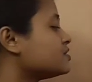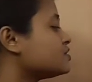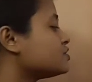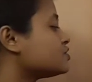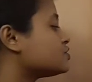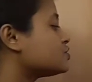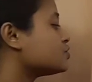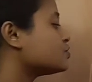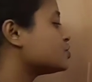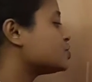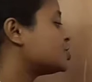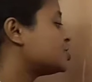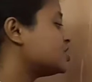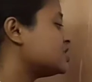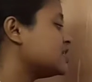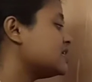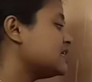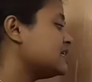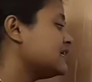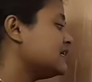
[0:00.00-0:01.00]
So
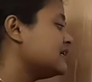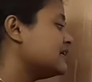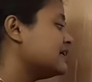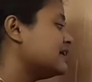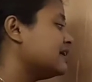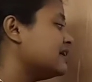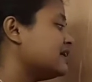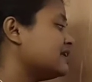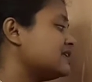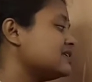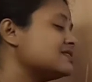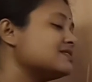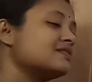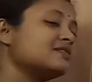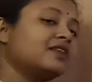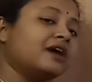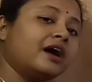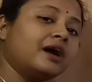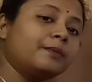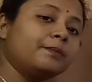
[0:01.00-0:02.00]
she, it is
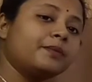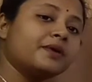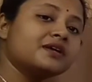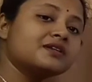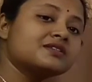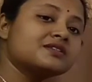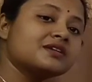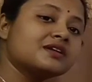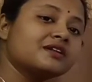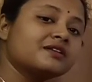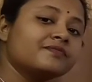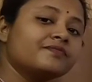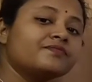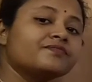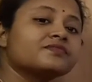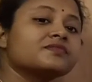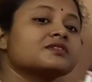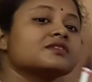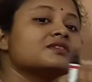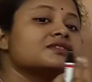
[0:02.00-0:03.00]
a third person,
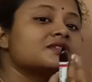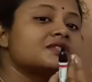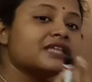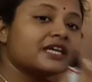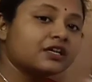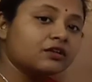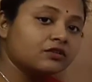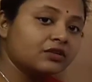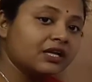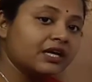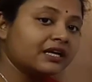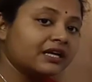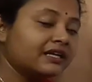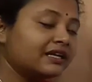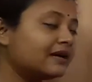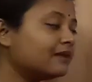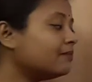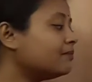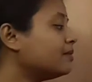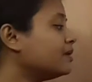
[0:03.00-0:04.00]
singular
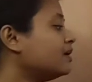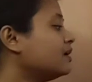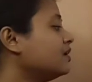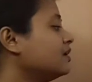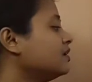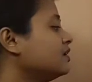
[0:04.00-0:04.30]
number.